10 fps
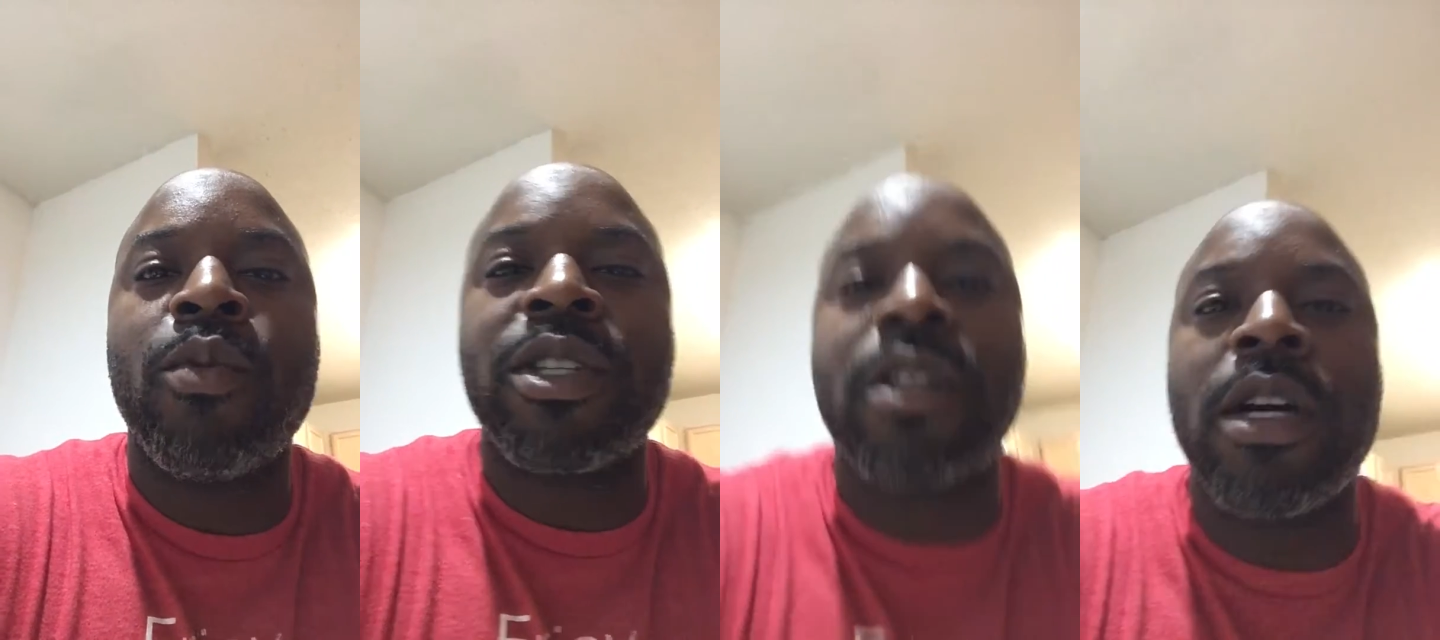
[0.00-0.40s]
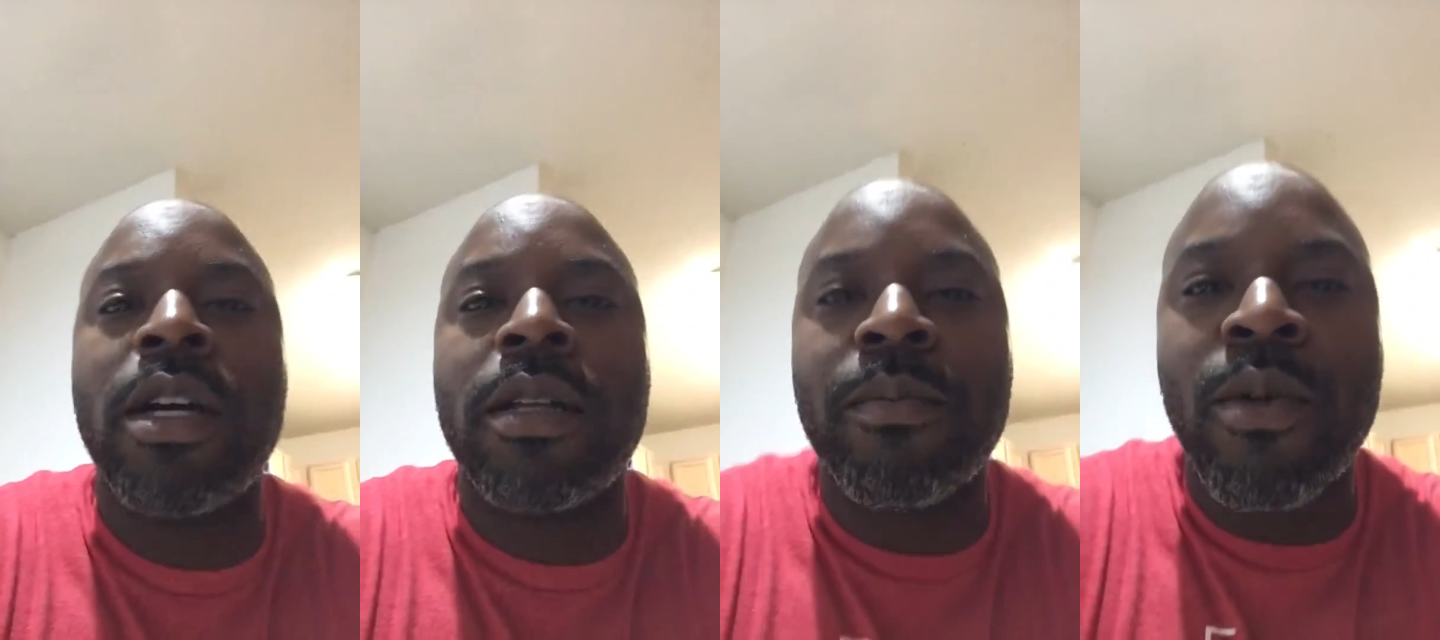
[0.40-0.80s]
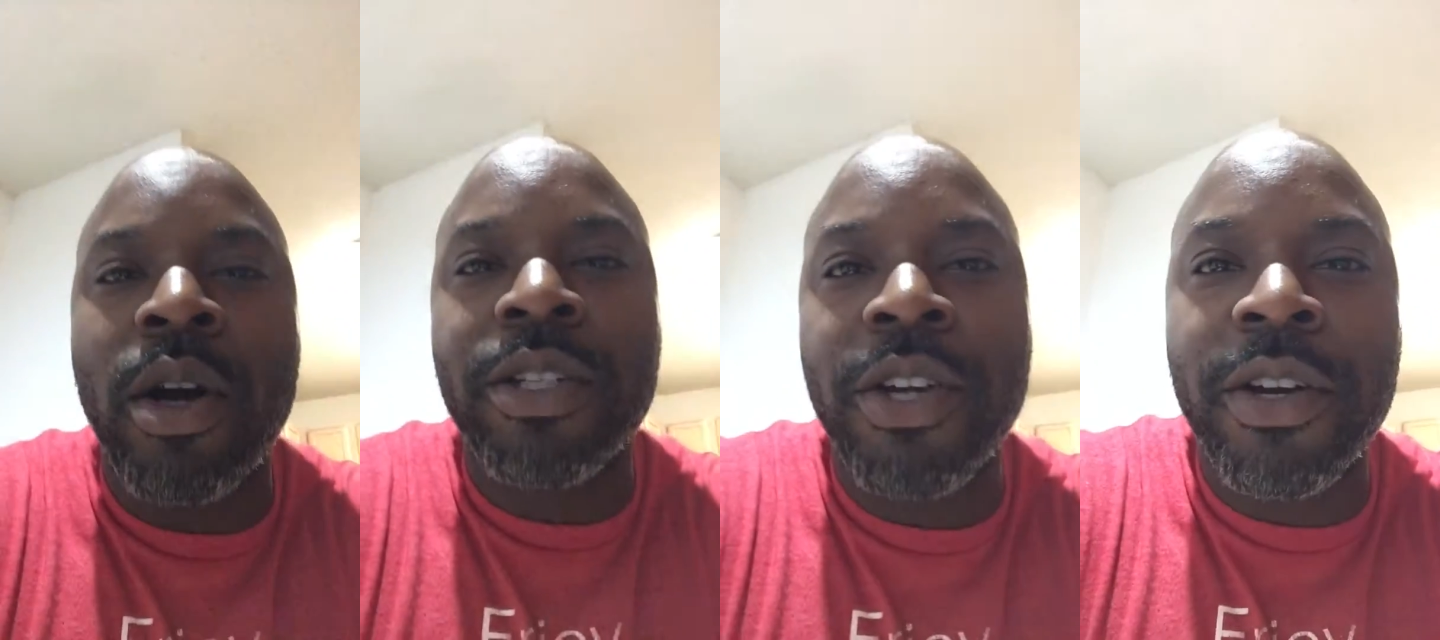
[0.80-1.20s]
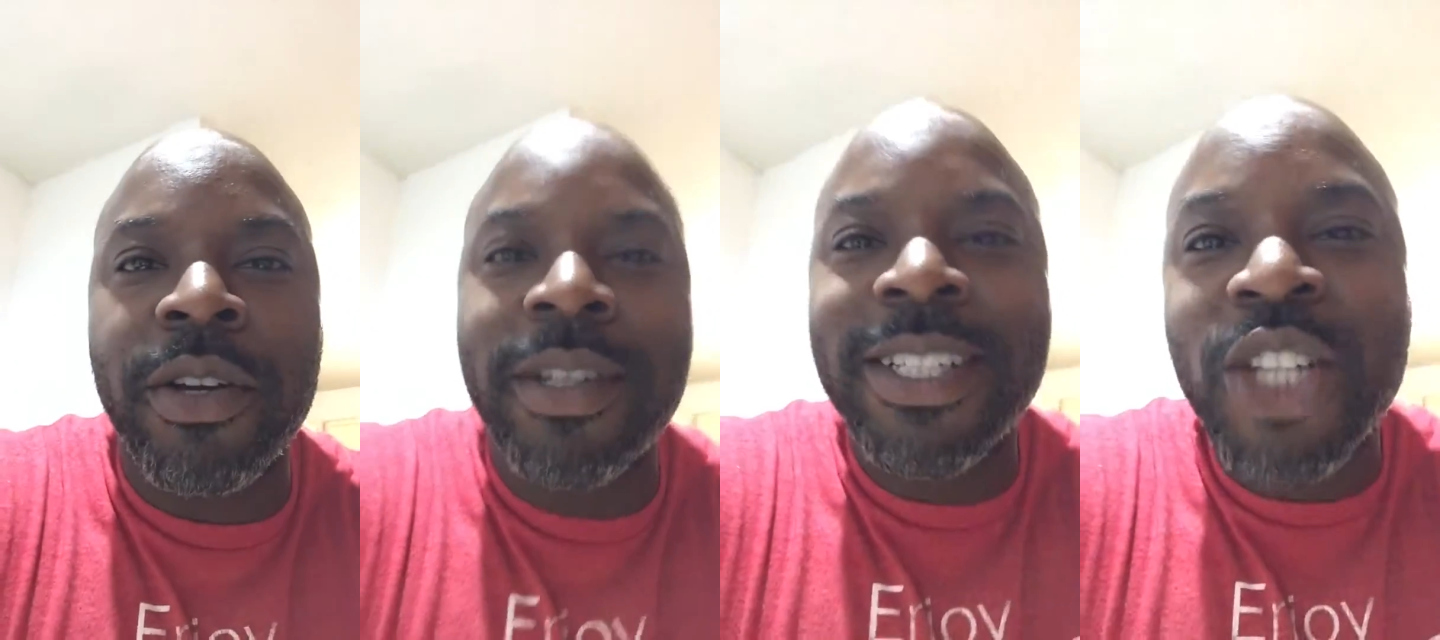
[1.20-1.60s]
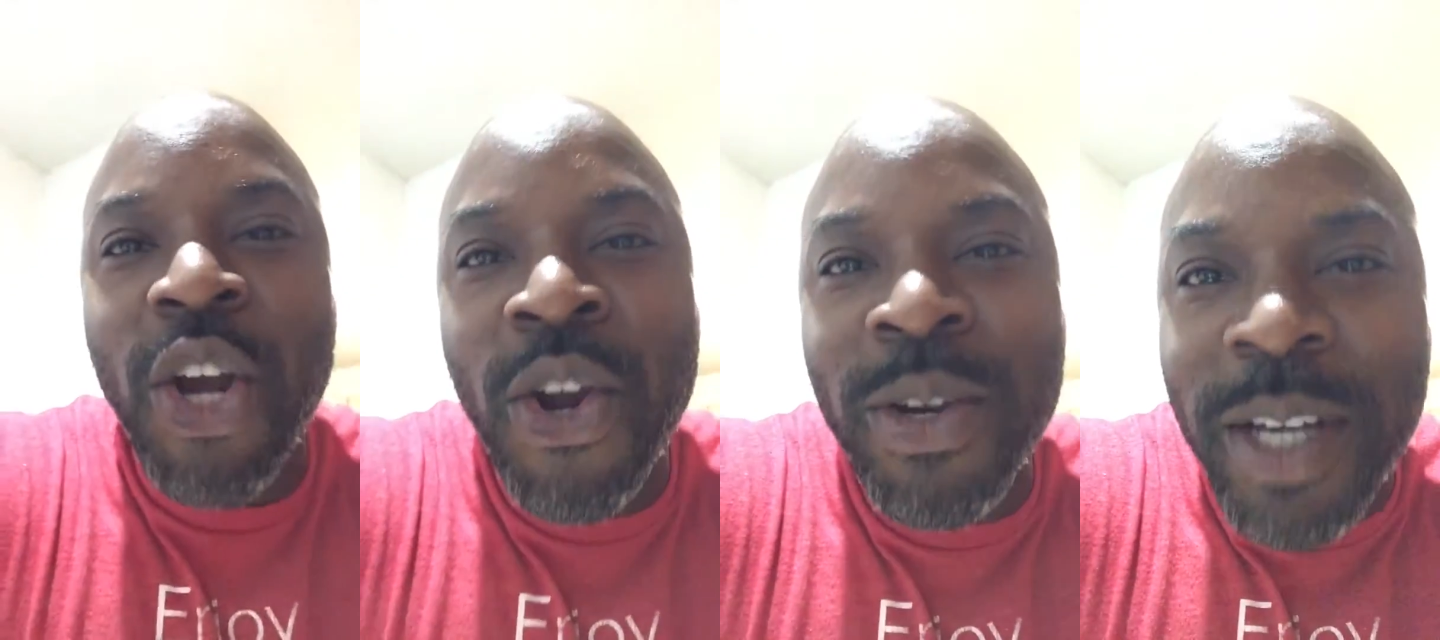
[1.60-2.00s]
What's good? Mark Turner,
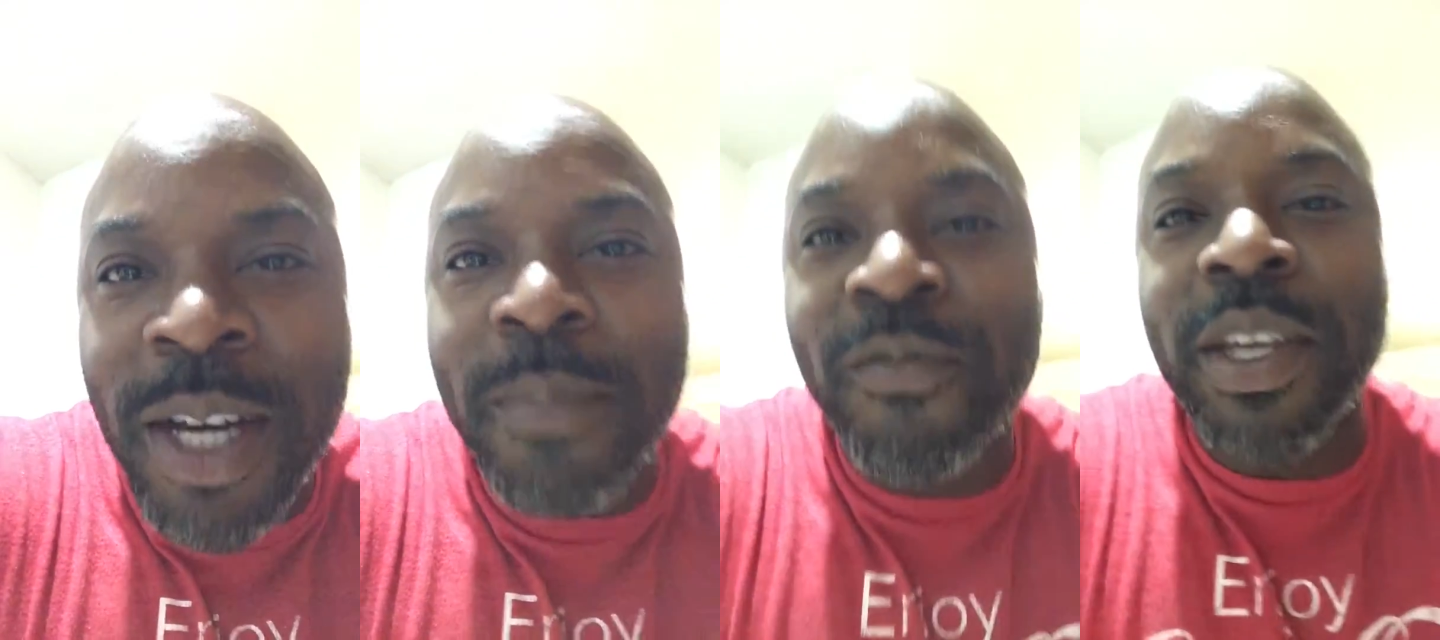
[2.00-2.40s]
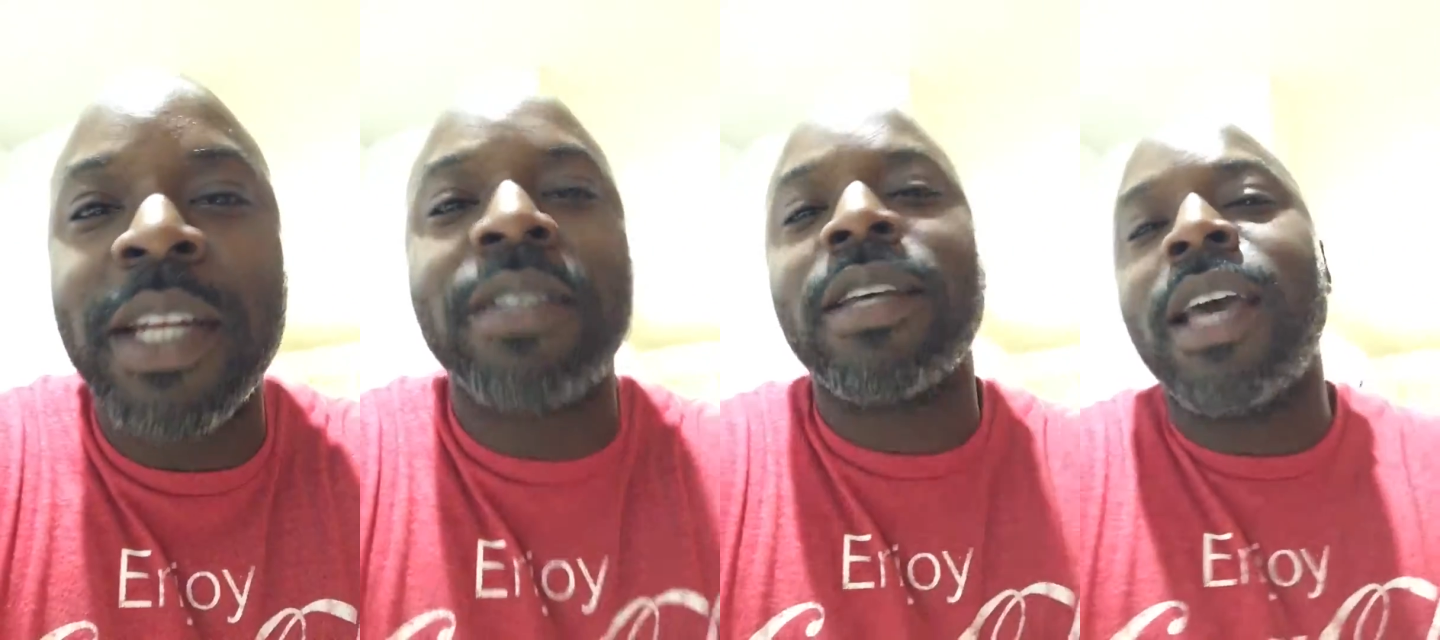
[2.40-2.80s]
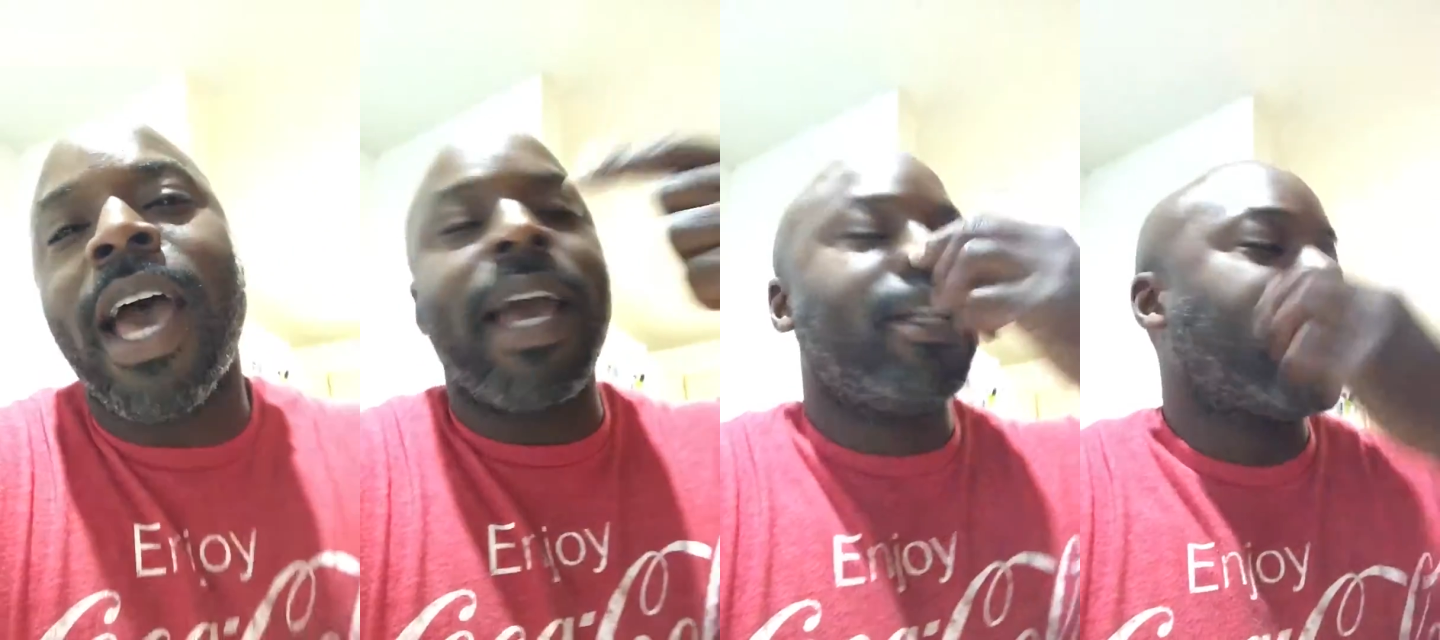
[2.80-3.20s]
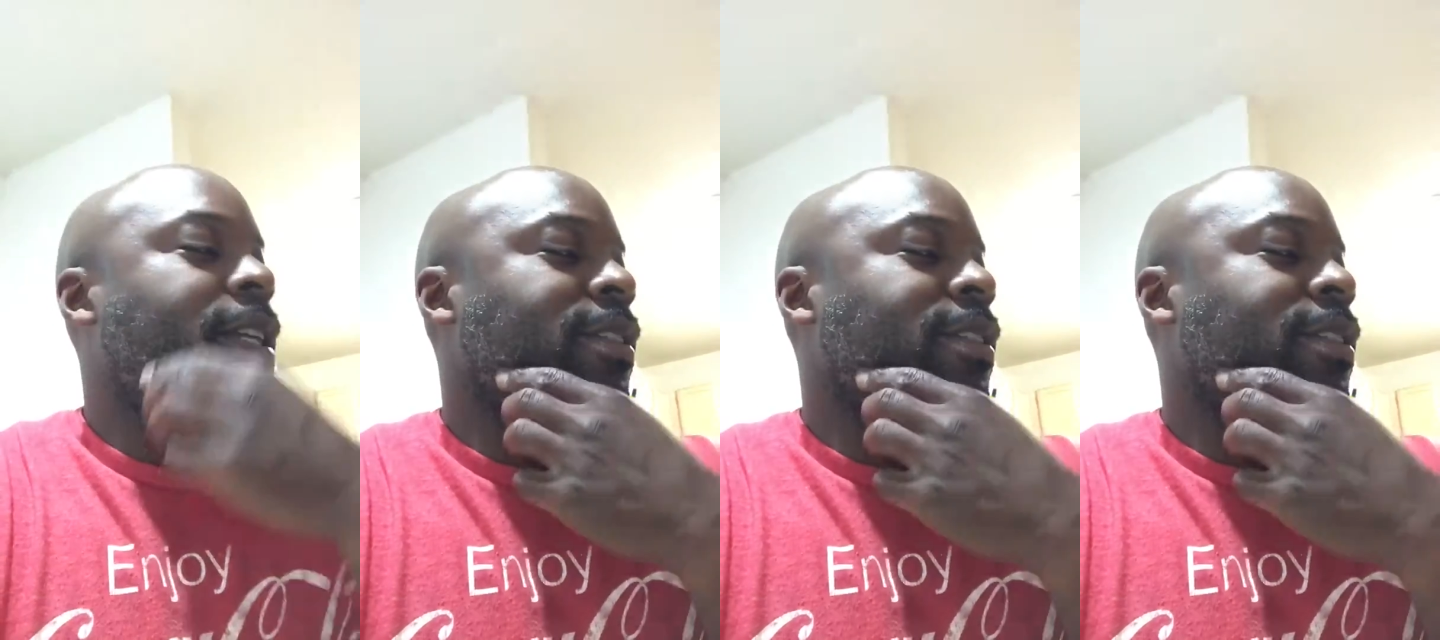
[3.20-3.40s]
Turned Up Fitness. Hey, check